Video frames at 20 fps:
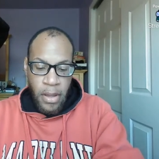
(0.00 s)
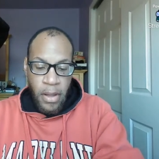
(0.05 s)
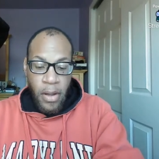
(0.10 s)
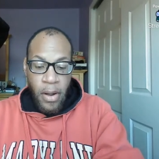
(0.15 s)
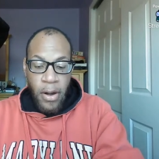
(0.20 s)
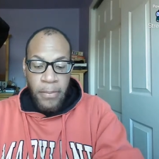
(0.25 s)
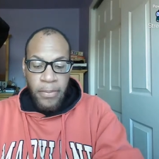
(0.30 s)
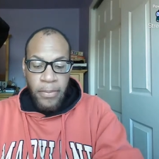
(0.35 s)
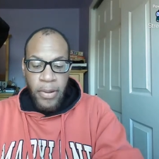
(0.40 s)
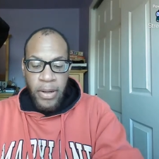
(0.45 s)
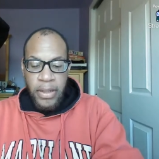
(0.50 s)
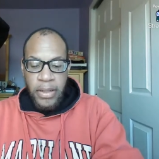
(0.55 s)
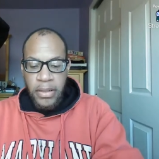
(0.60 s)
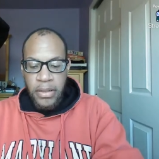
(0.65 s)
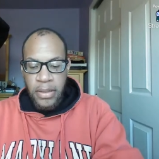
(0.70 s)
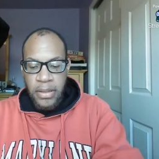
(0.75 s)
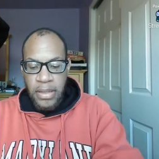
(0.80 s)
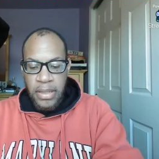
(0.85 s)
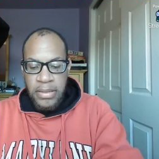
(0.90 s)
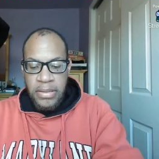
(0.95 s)
Heartbreak
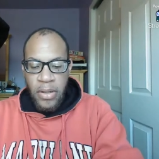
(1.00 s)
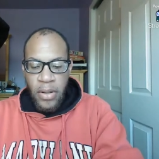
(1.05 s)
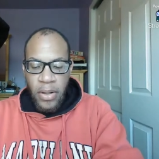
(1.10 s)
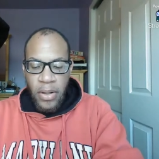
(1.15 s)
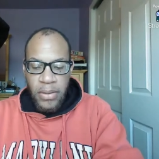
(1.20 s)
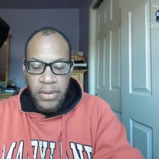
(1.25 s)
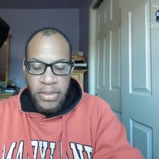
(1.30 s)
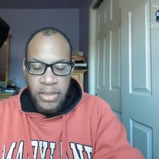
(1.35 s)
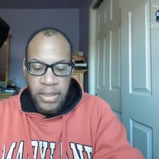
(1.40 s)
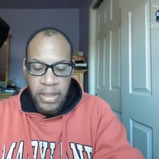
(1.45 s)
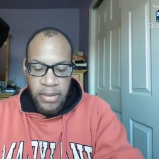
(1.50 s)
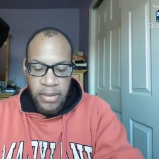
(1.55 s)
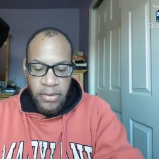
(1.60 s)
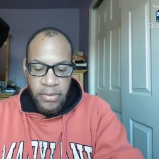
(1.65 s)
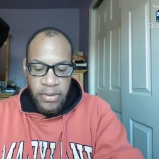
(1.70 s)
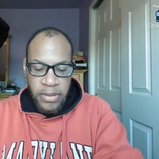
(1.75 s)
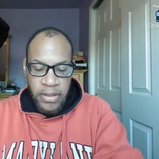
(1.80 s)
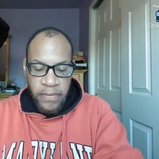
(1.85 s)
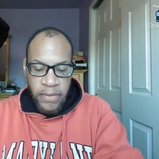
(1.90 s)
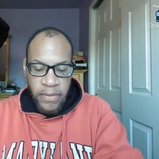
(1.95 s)
is an altogether
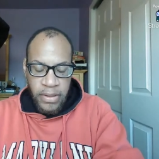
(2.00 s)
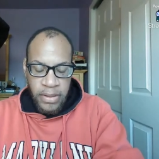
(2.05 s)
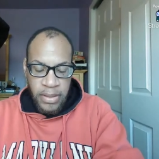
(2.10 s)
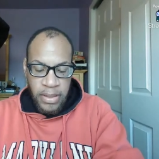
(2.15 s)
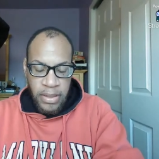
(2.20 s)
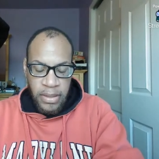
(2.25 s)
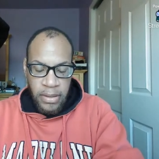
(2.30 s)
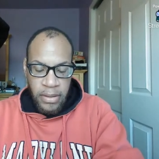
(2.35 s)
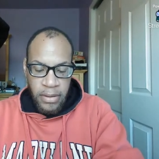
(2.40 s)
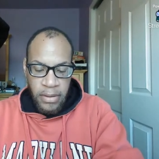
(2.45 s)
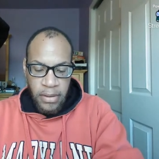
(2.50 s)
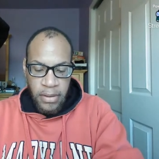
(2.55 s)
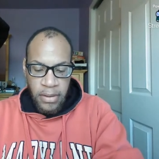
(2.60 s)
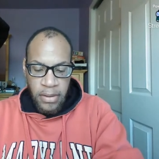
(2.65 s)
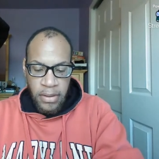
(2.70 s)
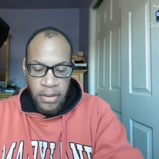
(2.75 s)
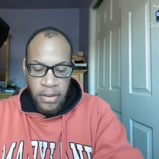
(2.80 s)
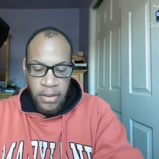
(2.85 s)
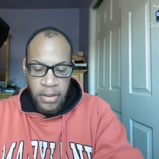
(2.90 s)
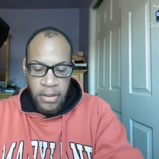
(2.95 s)
different thing.
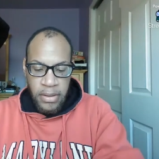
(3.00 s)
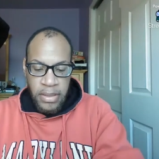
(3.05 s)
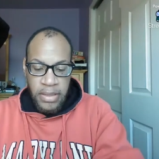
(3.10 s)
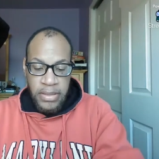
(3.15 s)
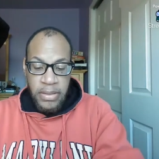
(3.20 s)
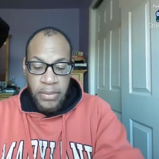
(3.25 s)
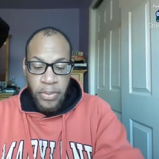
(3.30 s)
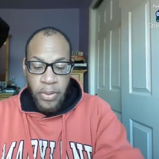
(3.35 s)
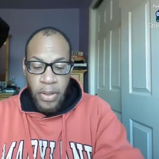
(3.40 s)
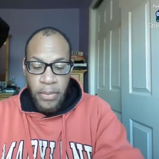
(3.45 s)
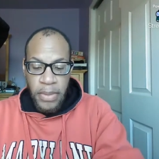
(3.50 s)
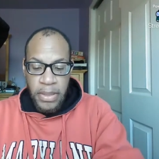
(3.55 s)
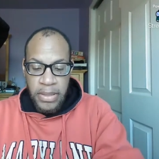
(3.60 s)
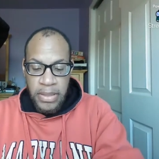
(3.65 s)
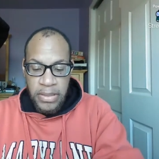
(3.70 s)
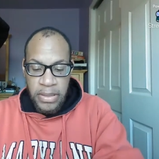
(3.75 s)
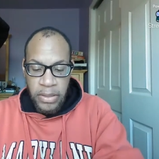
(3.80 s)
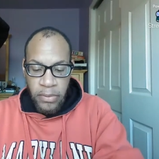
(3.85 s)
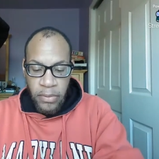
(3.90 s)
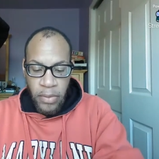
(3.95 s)
Disappointment
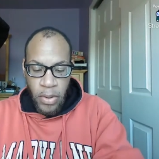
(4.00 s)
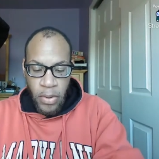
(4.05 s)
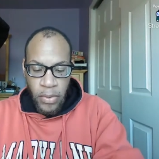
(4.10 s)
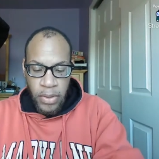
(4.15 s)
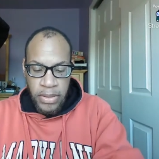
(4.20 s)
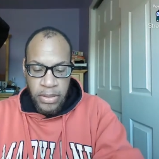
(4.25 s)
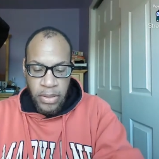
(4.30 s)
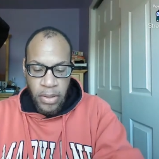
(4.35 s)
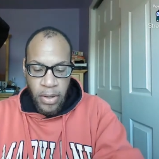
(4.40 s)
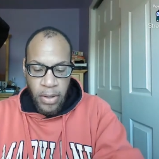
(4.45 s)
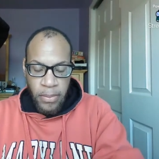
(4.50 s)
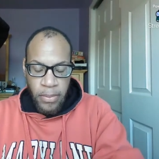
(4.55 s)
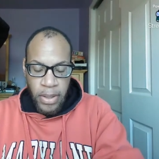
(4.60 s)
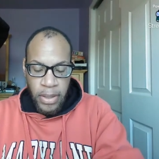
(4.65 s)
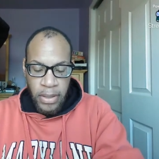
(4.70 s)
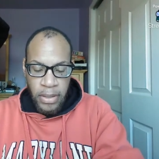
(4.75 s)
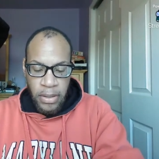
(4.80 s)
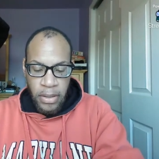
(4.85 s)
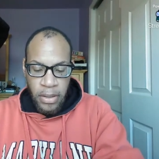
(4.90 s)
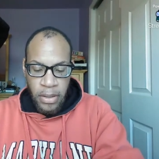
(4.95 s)
doesn't grow into
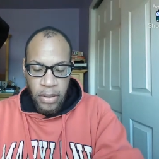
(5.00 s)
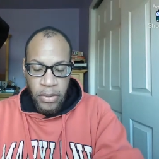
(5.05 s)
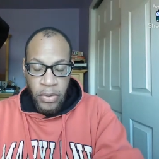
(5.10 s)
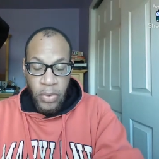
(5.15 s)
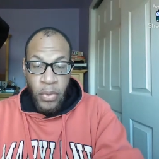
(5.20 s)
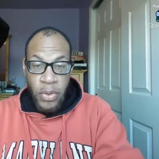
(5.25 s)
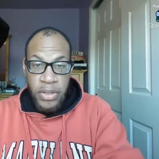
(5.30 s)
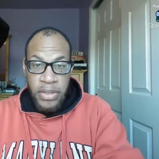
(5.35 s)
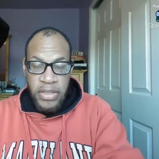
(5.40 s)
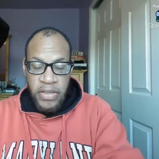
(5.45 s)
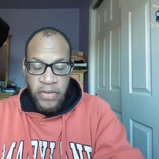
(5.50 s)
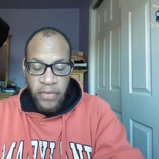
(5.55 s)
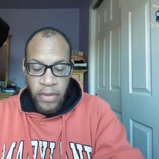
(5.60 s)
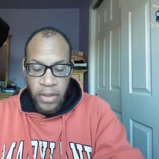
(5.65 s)
heartbreak, nor does